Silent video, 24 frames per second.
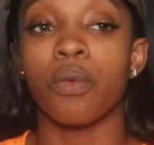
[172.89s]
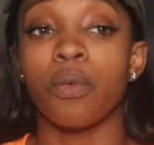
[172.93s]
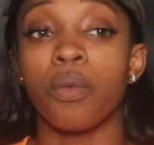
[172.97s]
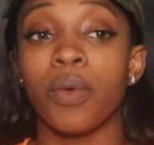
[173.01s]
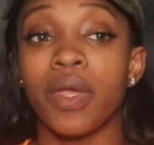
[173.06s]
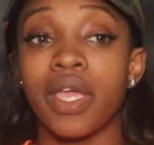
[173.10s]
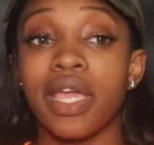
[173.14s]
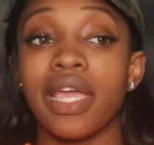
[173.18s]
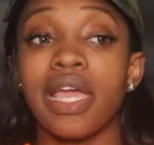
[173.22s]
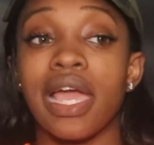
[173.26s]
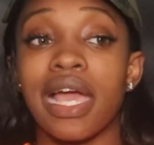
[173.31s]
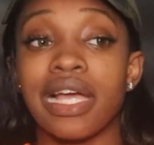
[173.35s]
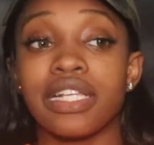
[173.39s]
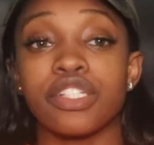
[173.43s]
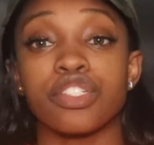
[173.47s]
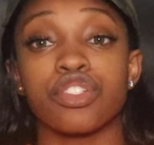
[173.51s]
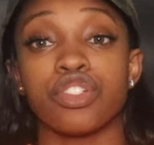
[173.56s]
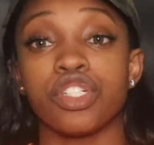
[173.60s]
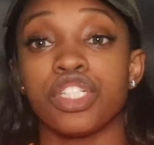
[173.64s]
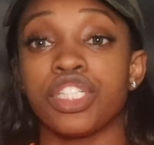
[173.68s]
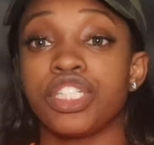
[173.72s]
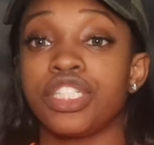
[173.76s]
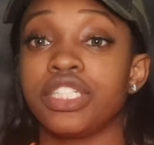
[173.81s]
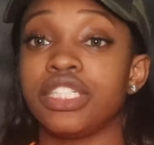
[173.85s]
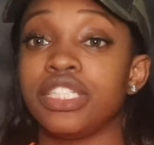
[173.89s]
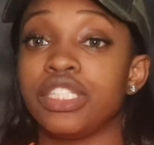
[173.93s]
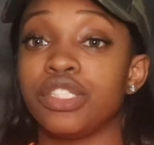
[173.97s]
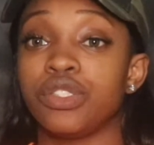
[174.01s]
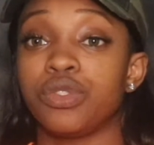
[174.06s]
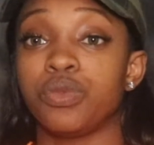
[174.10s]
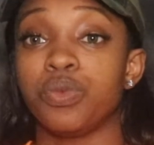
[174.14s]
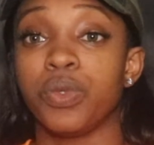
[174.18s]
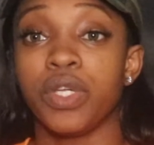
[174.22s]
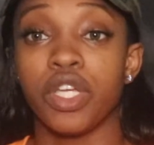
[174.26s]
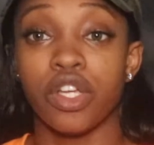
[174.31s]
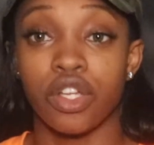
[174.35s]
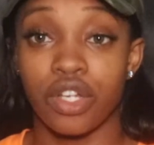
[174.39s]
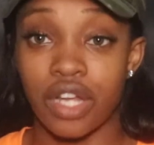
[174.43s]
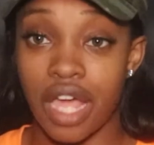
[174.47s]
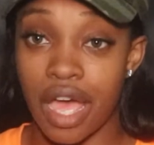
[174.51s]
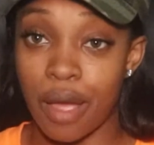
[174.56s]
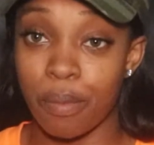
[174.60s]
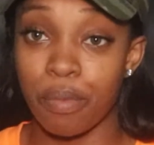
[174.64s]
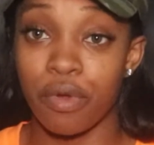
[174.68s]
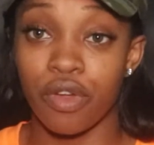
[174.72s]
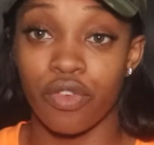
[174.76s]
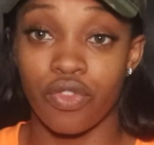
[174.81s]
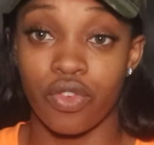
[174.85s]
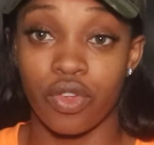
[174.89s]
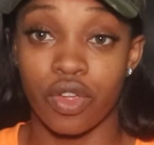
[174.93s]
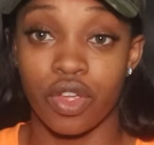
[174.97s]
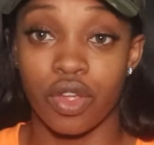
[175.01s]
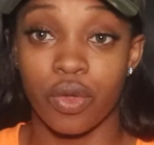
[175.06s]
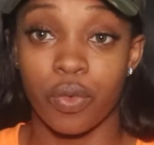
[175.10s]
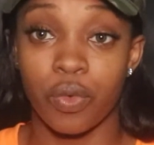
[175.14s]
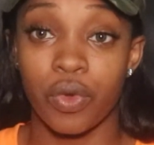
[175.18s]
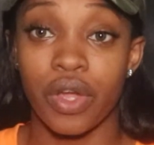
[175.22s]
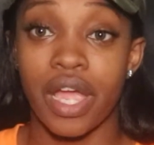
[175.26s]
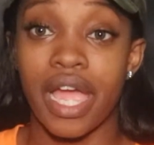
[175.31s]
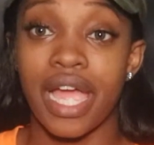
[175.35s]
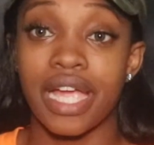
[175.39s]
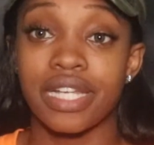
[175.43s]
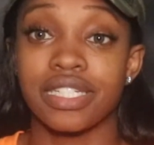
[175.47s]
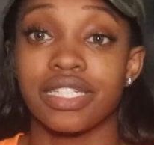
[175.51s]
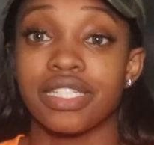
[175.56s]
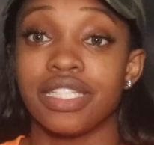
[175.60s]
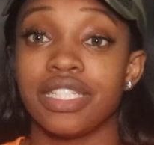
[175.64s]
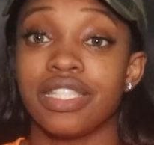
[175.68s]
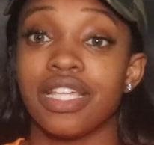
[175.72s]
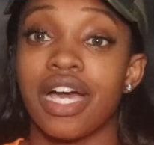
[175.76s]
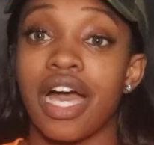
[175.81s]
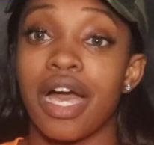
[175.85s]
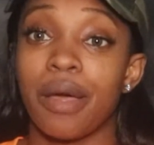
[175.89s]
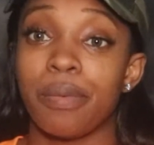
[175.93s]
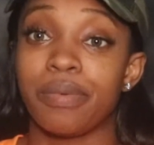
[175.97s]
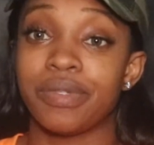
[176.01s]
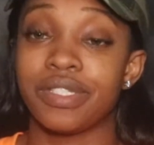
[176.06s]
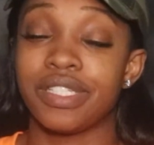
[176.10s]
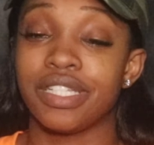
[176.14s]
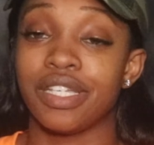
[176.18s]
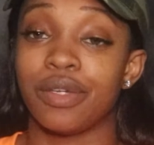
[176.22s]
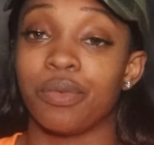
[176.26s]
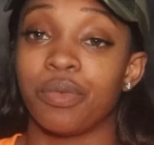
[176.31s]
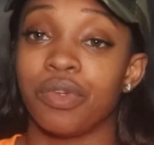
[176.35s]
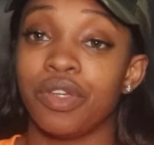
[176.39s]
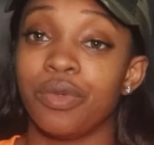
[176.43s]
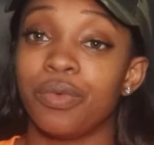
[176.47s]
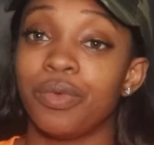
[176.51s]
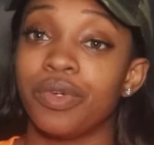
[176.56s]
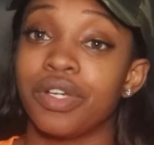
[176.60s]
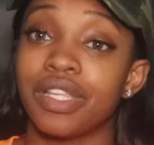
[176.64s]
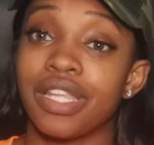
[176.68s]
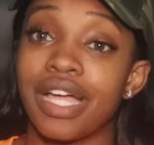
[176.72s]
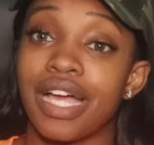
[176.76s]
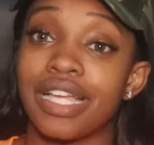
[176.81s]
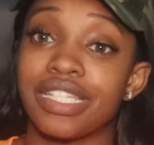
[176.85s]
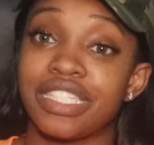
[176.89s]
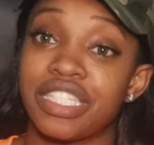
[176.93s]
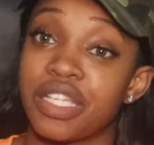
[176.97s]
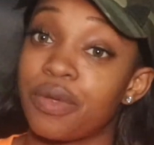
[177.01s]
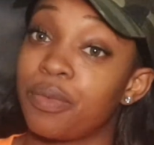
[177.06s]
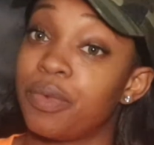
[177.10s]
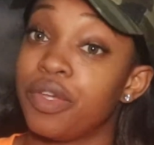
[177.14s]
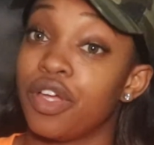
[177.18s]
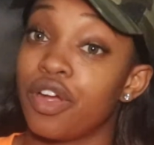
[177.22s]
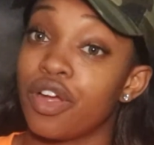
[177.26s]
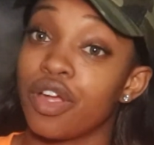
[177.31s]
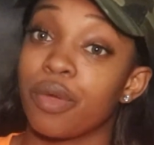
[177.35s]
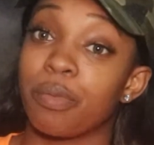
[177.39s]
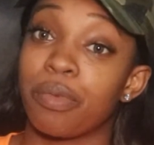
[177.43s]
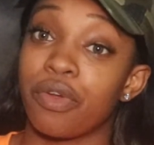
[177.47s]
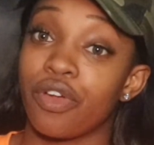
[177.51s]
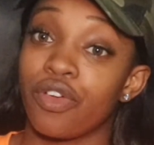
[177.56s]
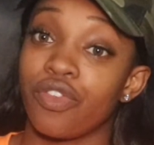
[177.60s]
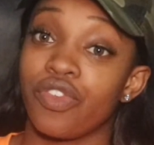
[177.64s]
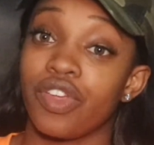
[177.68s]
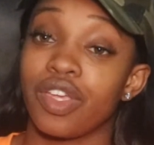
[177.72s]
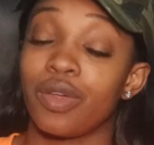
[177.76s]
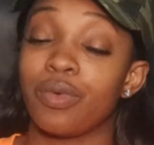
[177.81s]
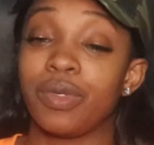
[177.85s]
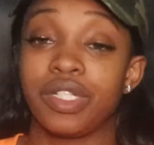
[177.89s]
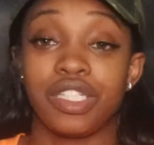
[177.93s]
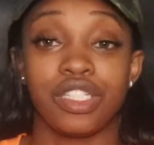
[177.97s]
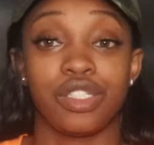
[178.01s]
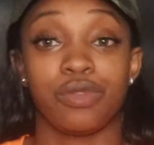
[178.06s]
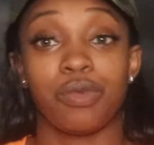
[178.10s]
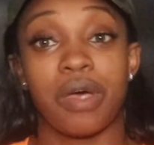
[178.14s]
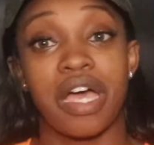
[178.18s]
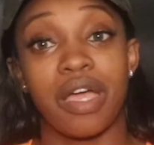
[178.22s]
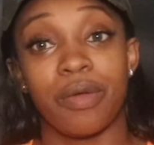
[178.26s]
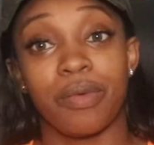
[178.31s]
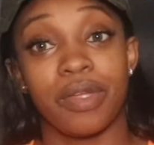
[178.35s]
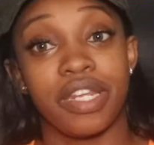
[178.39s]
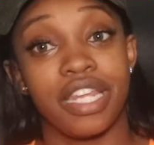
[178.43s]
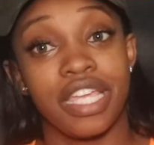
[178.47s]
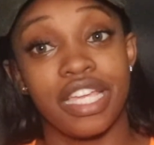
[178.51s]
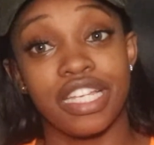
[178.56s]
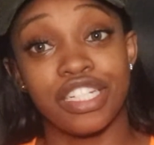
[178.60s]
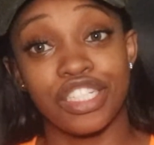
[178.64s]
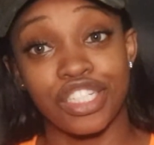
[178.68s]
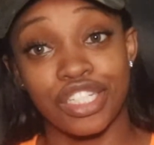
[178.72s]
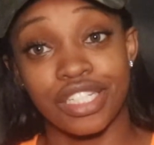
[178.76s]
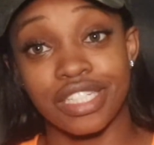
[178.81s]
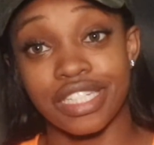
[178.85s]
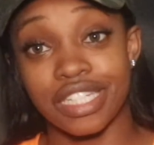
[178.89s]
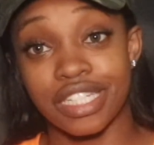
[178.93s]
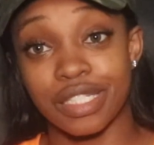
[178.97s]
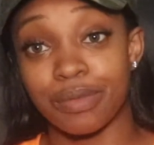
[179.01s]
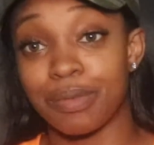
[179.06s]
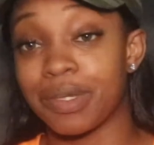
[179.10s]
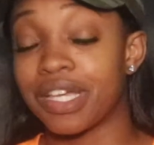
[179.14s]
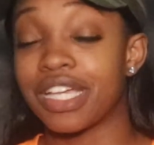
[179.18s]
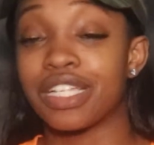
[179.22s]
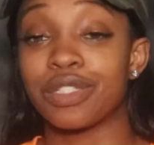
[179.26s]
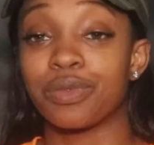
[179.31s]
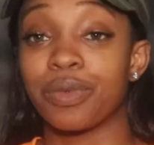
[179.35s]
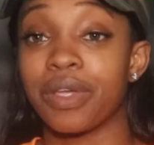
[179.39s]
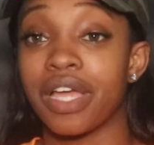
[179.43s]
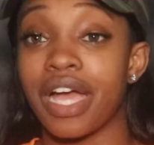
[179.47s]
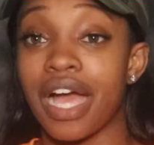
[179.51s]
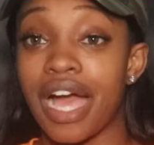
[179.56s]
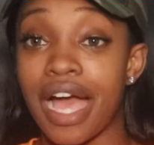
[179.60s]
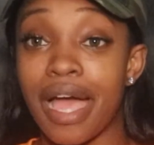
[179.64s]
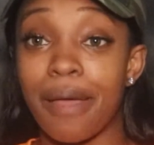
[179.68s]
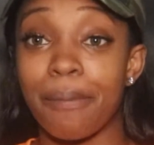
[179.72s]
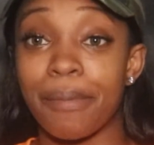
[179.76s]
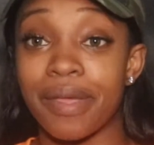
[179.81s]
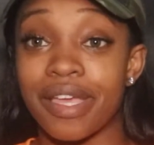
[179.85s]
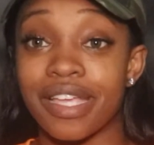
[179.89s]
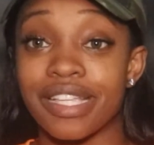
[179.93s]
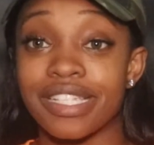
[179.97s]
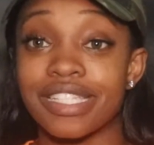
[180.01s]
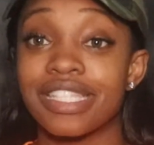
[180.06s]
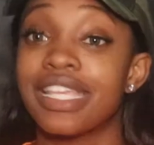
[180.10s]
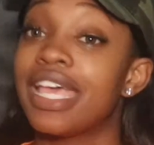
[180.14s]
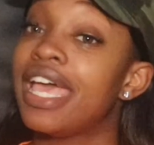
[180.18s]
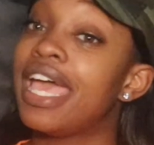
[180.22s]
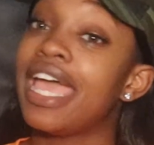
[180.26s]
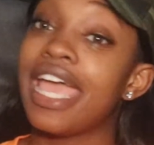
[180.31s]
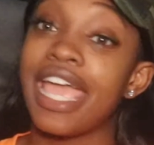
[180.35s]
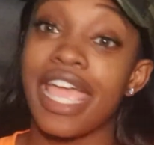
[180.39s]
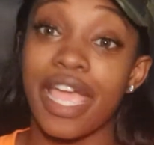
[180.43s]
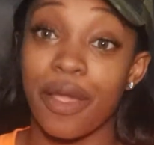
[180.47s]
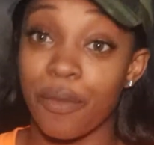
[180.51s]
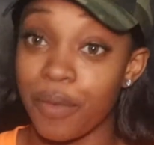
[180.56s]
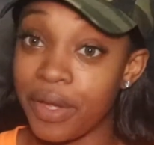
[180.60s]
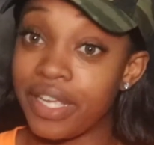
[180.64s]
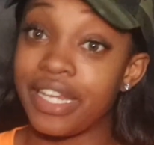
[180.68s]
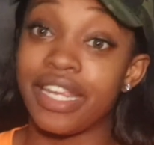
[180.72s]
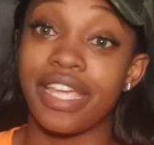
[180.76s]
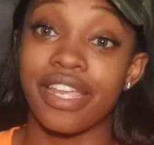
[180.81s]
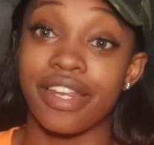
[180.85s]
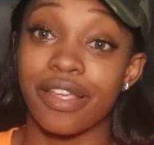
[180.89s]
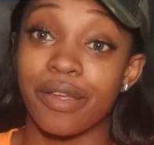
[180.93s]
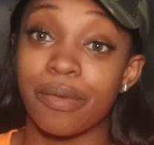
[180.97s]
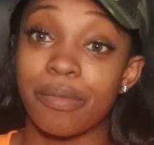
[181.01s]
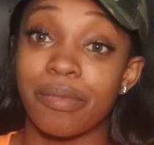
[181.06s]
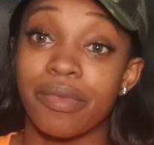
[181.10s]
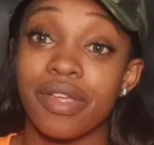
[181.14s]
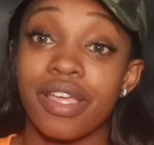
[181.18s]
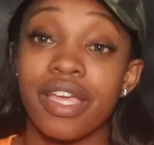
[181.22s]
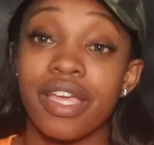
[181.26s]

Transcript: We as Christians, we are not perfect. We're actually the opposite. We realize that we aren't perfect, which is why we need Jesus, because we're a hot mess and we need him.